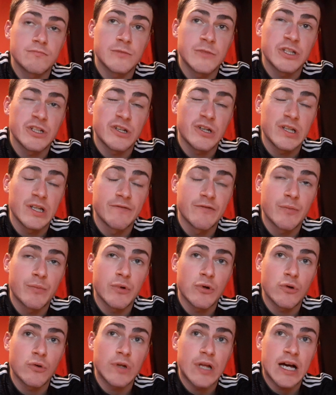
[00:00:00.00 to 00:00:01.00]
You know,
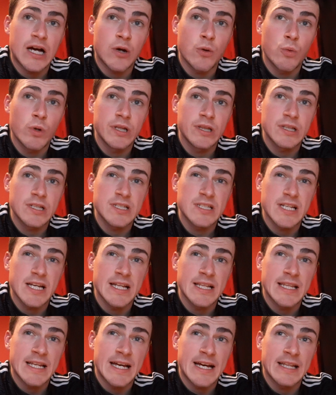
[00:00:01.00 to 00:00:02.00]
Liverpool are winless
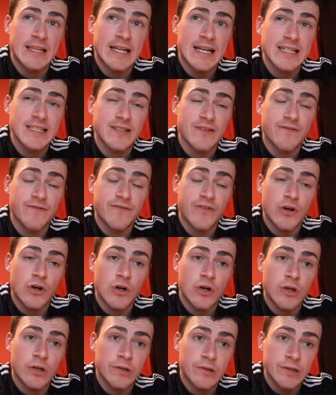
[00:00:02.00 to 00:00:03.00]
in their last
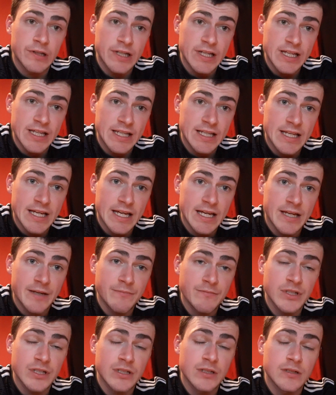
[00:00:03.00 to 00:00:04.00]
four league
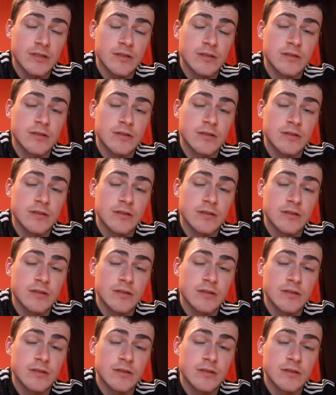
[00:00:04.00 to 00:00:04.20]
games.